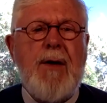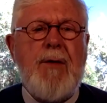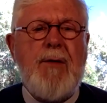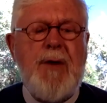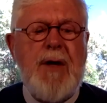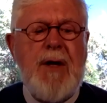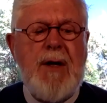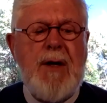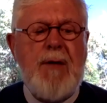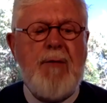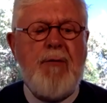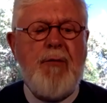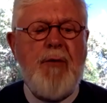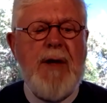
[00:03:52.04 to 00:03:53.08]
The
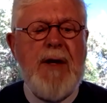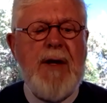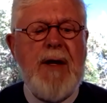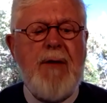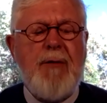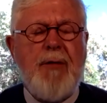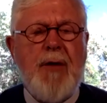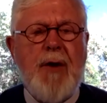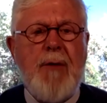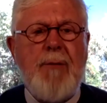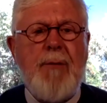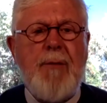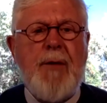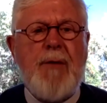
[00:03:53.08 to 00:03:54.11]
reading
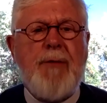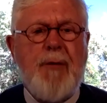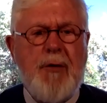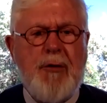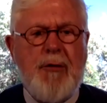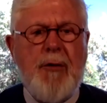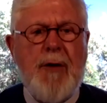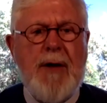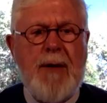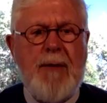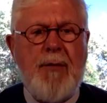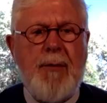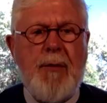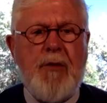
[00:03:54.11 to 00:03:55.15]
from the first reading
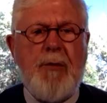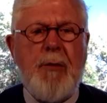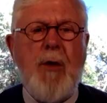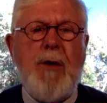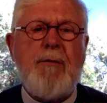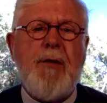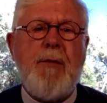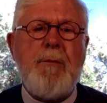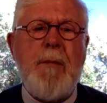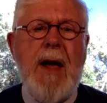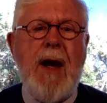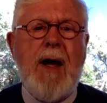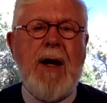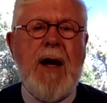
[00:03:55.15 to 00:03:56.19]
from this morning from
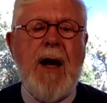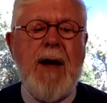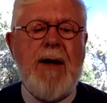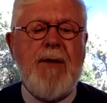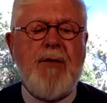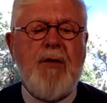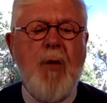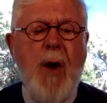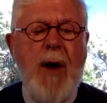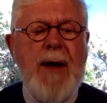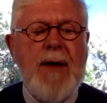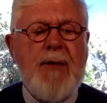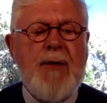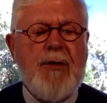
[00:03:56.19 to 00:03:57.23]
Malachi is quite
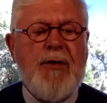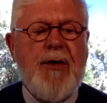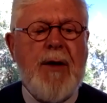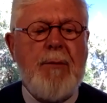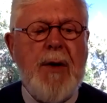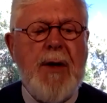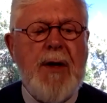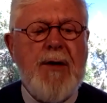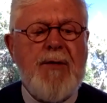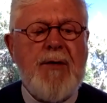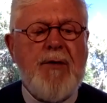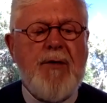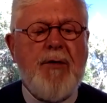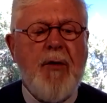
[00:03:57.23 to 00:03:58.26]
interesting because
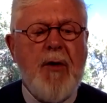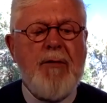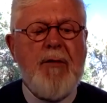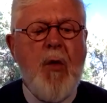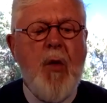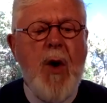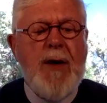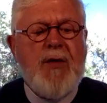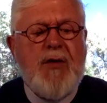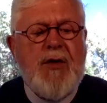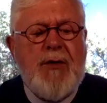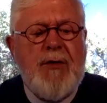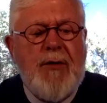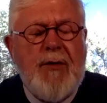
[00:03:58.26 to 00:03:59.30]
it's full of
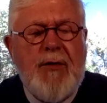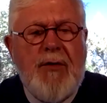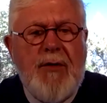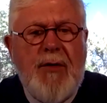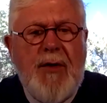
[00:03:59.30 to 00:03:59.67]
questions.